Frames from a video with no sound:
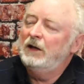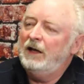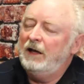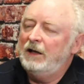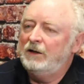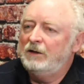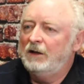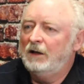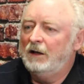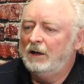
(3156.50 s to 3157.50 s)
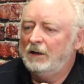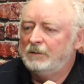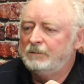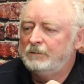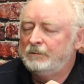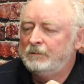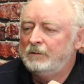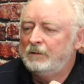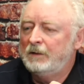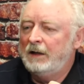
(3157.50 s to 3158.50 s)
And uh,
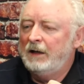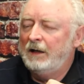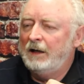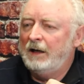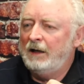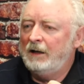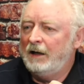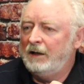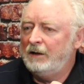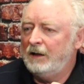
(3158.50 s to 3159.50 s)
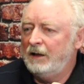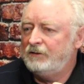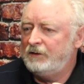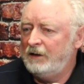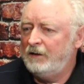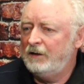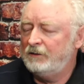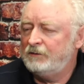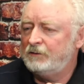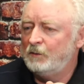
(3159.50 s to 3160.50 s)
and I, I see
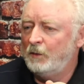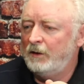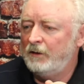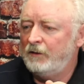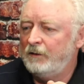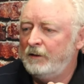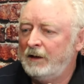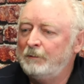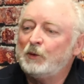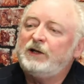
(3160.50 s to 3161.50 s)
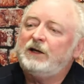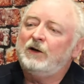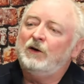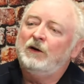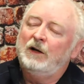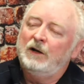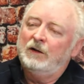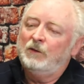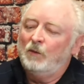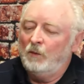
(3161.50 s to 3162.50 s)
this with, in particular,
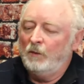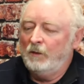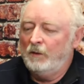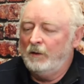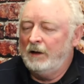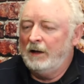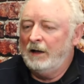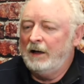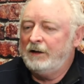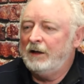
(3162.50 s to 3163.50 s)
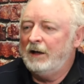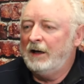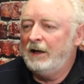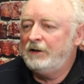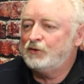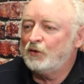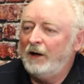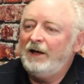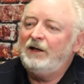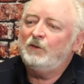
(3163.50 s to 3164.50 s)
I, I
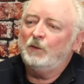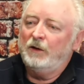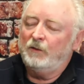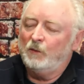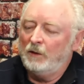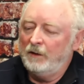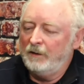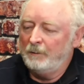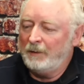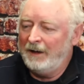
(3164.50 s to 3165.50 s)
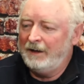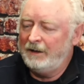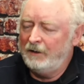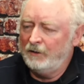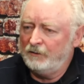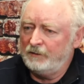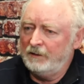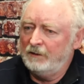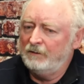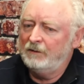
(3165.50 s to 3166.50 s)
trained with one of the pioneers
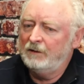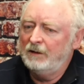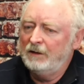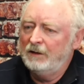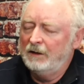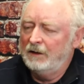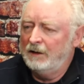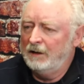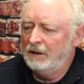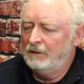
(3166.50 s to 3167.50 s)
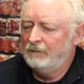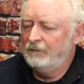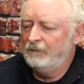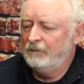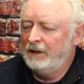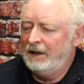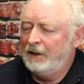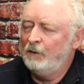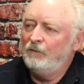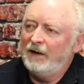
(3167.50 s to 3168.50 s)
in uh,
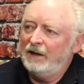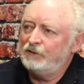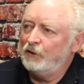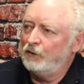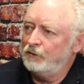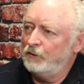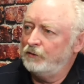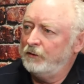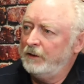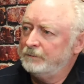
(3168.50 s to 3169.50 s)
endovascular surgery.